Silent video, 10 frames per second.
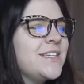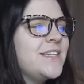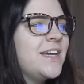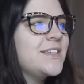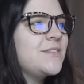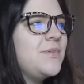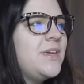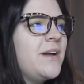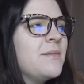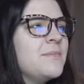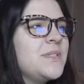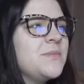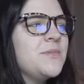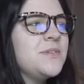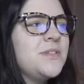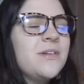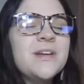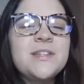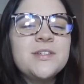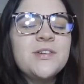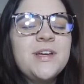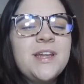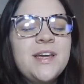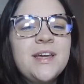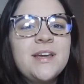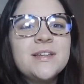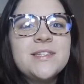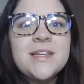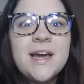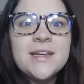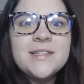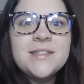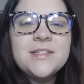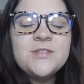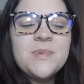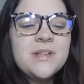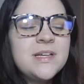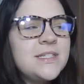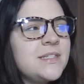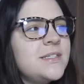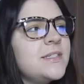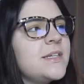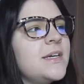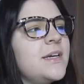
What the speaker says: next week I'm supposed to start integrating science into my lessons.